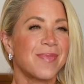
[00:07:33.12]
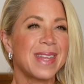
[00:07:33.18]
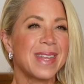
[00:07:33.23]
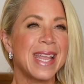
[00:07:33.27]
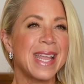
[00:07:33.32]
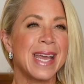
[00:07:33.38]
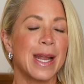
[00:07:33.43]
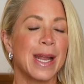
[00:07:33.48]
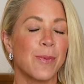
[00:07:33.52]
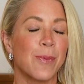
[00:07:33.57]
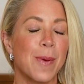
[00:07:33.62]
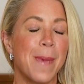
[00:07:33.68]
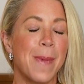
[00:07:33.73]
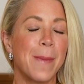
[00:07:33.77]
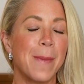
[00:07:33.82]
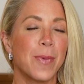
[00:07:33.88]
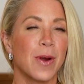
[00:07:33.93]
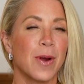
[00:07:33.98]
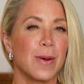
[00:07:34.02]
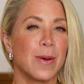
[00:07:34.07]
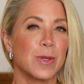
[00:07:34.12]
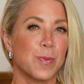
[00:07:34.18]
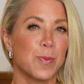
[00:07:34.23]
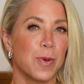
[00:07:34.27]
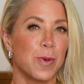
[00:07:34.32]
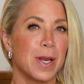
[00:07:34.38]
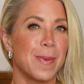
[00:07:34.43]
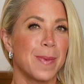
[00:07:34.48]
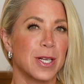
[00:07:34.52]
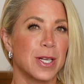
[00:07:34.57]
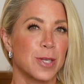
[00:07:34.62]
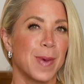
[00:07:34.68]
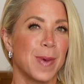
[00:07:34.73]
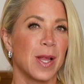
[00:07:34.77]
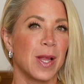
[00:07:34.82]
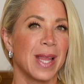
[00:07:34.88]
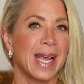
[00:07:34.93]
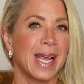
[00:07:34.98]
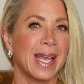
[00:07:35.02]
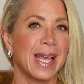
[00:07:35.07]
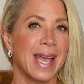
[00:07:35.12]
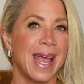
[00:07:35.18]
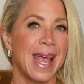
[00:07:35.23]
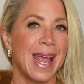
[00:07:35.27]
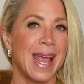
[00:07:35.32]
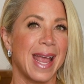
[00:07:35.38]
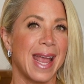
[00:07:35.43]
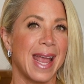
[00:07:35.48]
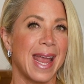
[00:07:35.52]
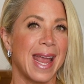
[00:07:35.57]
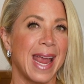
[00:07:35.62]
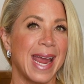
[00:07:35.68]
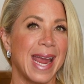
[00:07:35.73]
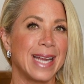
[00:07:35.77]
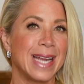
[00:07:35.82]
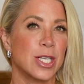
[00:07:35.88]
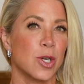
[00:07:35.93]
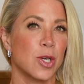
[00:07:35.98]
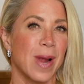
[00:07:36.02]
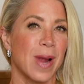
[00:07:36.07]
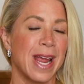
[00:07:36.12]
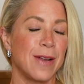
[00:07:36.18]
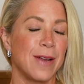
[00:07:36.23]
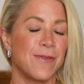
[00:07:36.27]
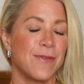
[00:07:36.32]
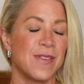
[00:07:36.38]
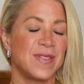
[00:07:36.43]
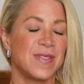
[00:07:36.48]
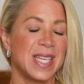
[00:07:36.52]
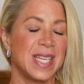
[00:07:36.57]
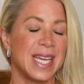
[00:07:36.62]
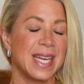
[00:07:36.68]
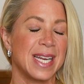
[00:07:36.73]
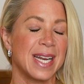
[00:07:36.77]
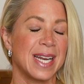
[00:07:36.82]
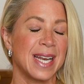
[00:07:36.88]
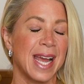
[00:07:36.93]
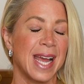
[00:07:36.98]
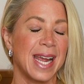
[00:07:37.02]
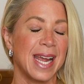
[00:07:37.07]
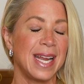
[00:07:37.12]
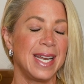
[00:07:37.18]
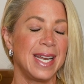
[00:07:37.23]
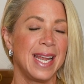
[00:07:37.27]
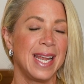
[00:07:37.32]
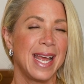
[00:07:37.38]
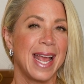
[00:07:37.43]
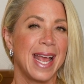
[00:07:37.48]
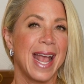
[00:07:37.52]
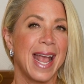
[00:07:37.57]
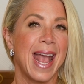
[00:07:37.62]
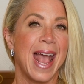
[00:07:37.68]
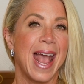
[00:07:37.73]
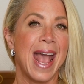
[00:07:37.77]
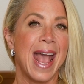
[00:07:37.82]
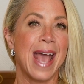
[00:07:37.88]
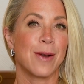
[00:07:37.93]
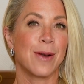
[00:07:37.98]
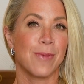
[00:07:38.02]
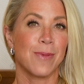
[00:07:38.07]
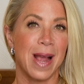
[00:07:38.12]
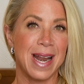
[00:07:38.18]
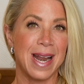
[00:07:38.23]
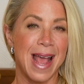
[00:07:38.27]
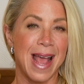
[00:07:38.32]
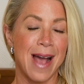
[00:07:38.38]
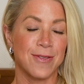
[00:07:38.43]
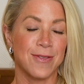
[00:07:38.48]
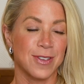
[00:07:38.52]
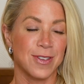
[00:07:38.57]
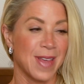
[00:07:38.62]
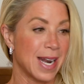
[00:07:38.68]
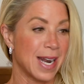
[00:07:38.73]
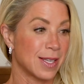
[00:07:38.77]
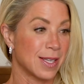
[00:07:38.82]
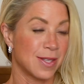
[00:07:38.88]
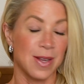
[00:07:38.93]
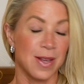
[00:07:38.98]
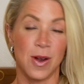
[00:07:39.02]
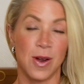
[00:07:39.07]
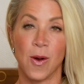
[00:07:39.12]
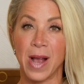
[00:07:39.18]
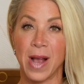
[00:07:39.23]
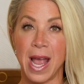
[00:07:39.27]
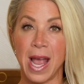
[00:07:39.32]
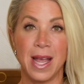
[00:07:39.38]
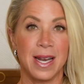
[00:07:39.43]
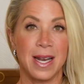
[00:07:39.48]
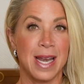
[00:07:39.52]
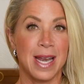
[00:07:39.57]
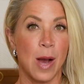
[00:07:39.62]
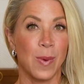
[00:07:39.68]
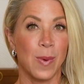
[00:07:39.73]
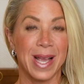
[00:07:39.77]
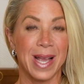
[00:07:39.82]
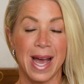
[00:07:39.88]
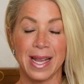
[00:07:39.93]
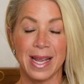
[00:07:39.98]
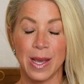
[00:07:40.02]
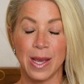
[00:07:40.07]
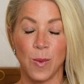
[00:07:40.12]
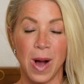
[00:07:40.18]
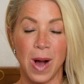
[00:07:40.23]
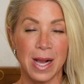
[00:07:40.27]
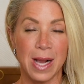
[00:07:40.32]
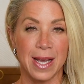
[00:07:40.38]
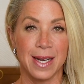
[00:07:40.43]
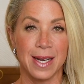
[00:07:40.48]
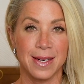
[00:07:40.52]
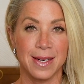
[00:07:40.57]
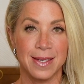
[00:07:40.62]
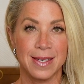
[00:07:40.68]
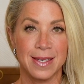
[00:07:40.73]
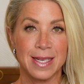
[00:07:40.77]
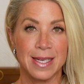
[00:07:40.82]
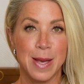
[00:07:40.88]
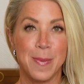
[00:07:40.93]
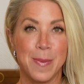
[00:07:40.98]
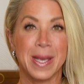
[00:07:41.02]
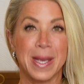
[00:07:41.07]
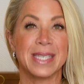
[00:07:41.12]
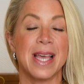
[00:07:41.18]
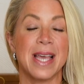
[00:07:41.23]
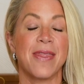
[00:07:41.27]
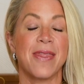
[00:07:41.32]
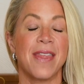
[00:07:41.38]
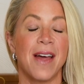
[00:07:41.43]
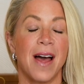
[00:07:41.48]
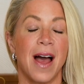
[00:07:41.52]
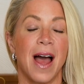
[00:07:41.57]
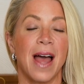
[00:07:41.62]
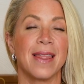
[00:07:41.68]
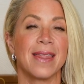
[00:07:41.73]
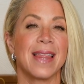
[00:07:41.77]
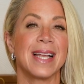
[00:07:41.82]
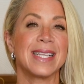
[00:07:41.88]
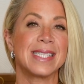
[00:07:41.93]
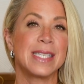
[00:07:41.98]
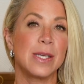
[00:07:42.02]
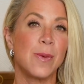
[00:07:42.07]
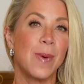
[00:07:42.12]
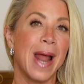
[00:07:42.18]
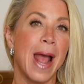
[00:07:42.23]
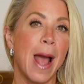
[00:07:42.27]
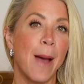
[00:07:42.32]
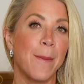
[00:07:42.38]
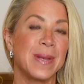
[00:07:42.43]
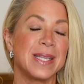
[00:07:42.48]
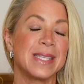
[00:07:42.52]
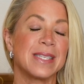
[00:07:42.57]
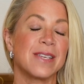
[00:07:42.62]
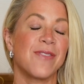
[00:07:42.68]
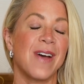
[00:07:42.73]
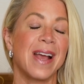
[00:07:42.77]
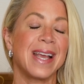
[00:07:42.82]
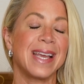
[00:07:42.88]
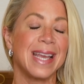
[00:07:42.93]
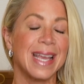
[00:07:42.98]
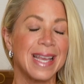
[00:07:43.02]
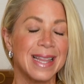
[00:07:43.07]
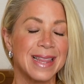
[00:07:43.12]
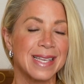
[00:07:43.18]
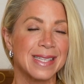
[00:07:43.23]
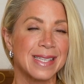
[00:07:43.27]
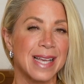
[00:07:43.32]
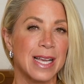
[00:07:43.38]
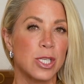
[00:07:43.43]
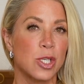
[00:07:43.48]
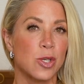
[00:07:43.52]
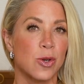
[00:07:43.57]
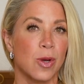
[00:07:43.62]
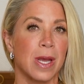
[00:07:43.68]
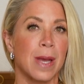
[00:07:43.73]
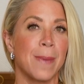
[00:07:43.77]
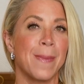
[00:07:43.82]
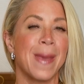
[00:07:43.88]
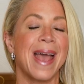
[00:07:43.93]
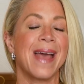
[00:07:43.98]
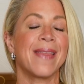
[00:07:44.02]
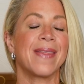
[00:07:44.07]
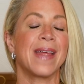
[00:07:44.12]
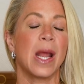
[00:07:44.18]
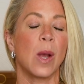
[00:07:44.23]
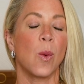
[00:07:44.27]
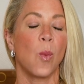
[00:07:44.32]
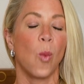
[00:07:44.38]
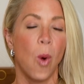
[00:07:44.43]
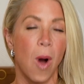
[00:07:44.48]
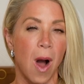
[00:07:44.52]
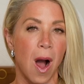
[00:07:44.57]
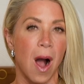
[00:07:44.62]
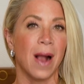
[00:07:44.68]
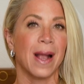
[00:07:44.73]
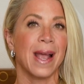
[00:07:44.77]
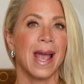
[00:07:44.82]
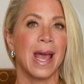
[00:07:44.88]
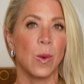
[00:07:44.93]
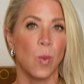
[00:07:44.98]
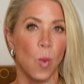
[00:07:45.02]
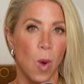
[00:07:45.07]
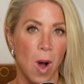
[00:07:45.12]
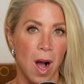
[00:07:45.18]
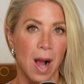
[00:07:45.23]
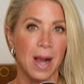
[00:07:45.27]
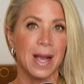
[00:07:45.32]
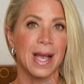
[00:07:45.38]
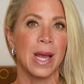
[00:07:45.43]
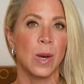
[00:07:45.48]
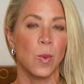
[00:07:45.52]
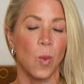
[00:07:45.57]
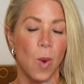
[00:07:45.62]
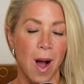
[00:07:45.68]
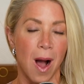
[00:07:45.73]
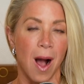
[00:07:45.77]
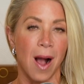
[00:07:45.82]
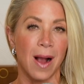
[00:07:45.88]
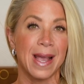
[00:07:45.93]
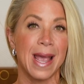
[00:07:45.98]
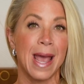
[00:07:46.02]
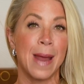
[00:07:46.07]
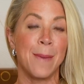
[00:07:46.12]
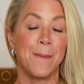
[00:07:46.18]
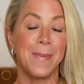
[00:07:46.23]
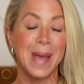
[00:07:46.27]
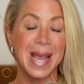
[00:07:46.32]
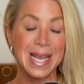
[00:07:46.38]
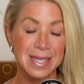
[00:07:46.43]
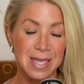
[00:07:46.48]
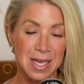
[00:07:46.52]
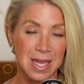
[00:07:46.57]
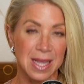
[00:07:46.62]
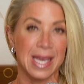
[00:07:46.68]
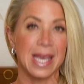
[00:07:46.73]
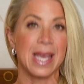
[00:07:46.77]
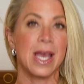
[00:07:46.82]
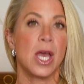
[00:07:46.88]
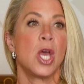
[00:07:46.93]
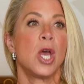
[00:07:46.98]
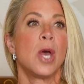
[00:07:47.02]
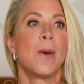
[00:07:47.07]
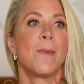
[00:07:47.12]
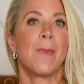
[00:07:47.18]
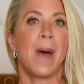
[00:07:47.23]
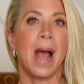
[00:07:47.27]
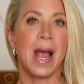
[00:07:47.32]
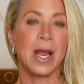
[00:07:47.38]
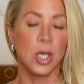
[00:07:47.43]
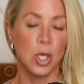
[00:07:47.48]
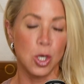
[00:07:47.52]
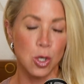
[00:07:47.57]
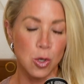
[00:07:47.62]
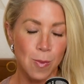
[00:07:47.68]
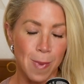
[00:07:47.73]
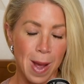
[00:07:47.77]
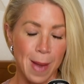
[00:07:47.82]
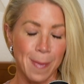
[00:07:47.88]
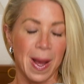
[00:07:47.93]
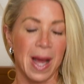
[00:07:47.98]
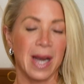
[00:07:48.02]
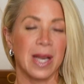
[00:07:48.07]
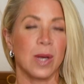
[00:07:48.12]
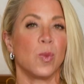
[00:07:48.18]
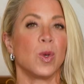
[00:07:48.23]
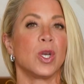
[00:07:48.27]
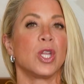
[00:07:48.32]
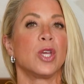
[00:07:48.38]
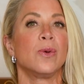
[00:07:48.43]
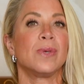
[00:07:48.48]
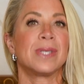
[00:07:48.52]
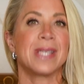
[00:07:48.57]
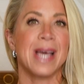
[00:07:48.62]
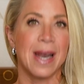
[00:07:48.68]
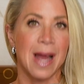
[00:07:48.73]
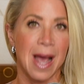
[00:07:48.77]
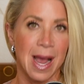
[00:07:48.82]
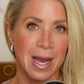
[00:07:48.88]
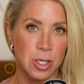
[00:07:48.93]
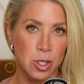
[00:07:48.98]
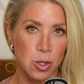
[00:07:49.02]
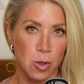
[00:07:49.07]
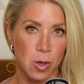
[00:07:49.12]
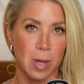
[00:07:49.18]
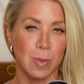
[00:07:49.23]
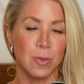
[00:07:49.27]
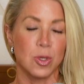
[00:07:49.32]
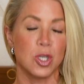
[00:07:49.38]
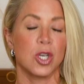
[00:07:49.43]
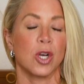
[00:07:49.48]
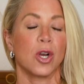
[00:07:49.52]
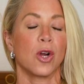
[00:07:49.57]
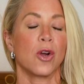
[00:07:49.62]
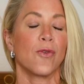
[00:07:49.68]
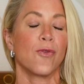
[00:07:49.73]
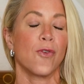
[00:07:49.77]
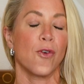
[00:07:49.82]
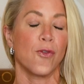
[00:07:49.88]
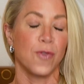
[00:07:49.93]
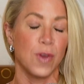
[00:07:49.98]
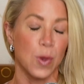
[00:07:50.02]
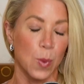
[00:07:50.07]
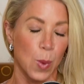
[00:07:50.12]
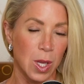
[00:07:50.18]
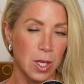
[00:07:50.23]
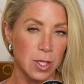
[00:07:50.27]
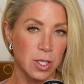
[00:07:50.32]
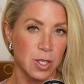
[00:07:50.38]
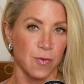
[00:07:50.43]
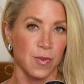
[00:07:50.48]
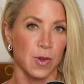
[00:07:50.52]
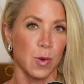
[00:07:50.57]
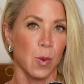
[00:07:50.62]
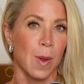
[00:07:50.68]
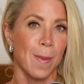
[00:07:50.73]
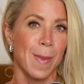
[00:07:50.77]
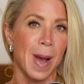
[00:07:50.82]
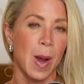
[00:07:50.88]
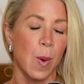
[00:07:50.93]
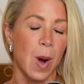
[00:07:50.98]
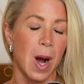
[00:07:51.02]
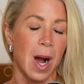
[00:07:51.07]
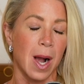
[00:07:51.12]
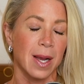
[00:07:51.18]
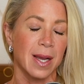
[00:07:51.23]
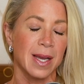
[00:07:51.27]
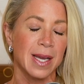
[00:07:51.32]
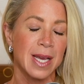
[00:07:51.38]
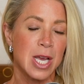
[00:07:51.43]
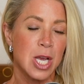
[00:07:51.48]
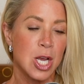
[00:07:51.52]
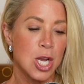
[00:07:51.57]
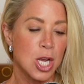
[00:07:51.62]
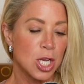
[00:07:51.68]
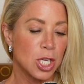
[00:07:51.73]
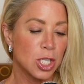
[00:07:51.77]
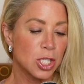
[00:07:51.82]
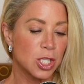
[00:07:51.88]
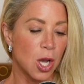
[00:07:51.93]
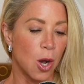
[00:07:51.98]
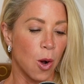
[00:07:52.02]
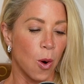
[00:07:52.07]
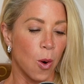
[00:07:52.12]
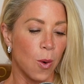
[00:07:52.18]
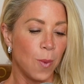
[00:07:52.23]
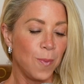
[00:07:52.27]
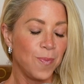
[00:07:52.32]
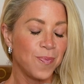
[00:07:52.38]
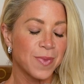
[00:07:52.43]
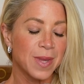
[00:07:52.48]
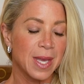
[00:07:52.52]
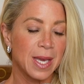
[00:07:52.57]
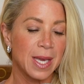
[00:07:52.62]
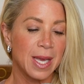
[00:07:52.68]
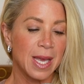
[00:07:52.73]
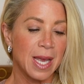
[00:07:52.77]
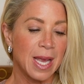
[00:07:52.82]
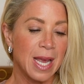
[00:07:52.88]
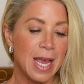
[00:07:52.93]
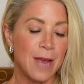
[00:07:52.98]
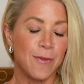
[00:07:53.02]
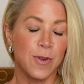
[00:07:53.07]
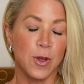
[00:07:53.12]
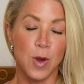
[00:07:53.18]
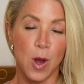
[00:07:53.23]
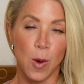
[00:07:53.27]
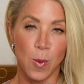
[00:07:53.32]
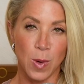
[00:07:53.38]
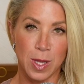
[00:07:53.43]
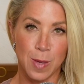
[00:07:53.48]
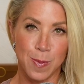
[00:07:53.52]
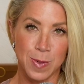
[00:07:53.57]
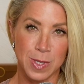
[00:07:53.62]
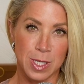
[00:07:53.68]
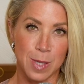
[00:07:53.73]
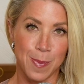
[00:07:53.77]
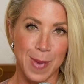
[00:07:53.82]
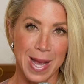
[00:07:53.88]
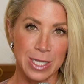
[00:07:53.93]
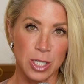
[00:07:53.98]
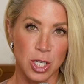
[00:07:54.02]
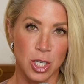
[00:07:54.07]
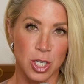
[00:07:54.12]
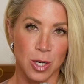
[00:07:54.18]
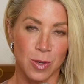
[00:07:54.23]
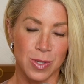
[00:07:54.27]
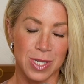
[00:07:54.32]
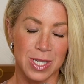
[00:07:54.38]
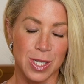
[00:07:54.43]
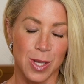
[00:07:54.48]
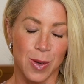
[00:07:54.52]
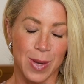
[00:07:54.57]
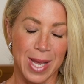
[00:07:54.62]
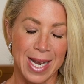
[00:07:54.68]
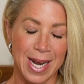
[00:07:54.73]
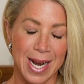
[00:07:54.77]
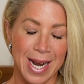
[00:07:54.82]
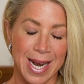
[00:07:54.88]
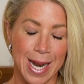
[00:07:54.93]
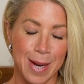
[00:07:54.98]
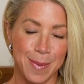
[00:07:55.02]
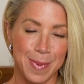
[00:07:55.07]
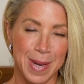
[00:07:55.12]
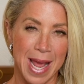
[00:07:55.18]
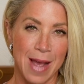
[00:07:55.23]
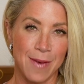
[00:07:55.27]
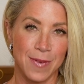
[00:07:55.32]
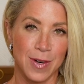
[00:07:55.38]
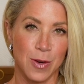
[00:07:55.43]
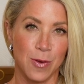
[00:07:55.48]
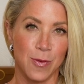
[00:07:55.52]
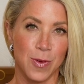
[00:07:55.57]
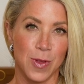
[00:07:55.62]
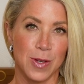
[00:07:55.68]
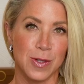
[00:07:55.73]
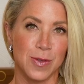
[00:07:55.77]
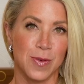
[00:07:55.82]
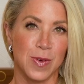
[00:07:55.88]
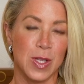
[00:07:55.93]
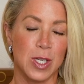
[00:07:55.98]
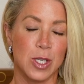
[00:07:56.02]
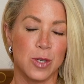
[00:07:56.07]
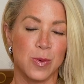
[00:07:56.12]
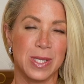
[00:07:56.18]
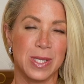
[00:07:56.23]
and I remember it was pretty much about like 8 or 8:15 at night. And right after that, I said, okay, now we got to get walking. Because I thought, let's see what happens if I eat this ice cream and then I walk and walk and walk. And basically, I knew my body would use that ice cream sugar for fuel to fuel my walk. So if you know where the Sebastian Joe's is located on Hennepin Avenue, for those of you in the Twin